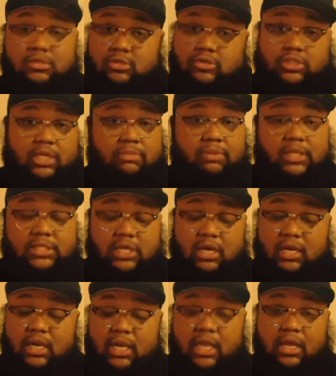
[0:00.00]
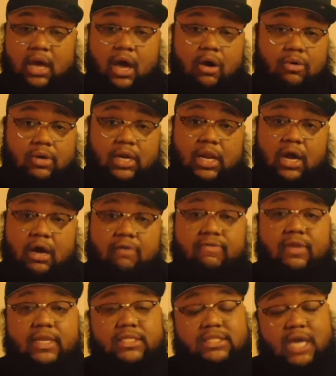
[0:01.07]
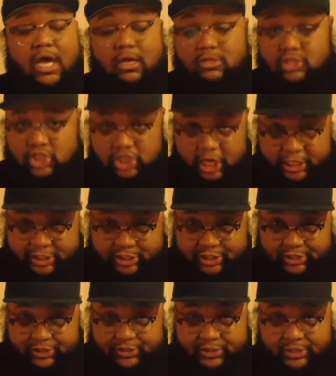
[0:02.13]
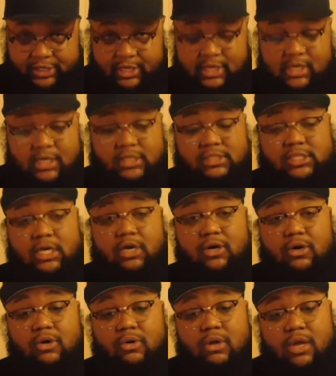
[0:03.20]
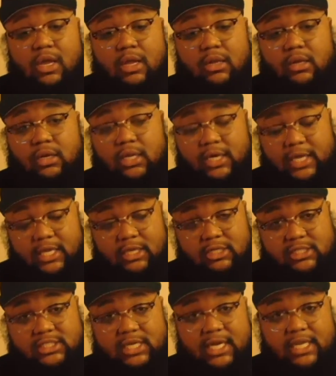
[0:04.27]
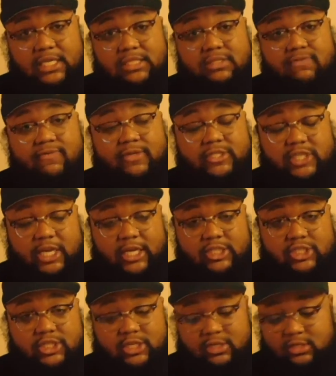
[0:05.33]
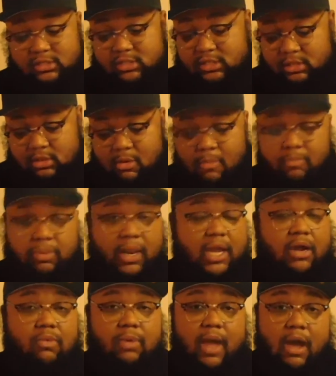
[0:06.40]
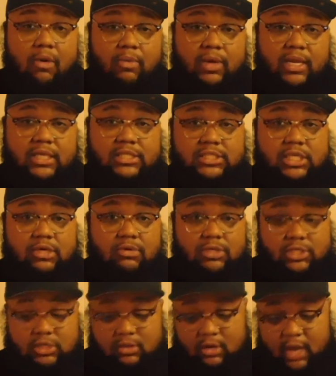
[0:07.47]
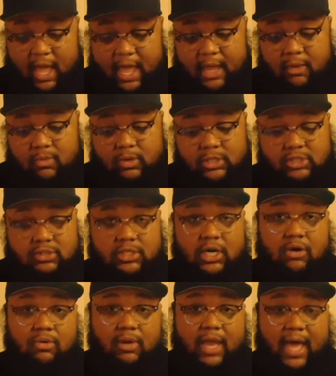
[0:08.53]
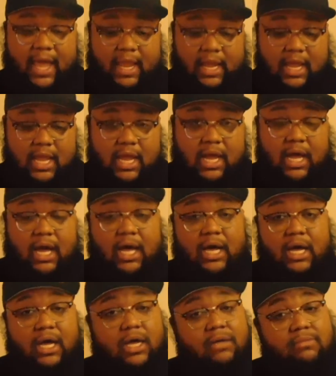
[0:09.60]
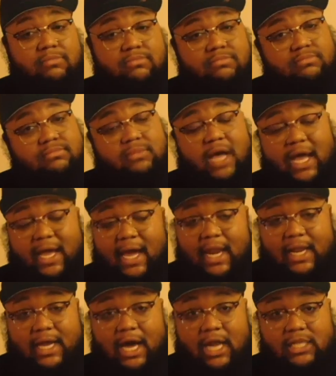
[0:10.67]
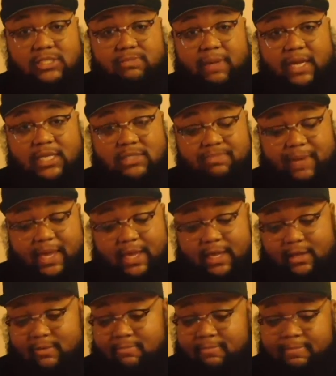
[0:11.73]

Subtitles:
You simply turn it on and off, and it's called gestures. So look in your settings for gestures, play around with it, see what you like, what you don't like. I gotta call a spade a spade.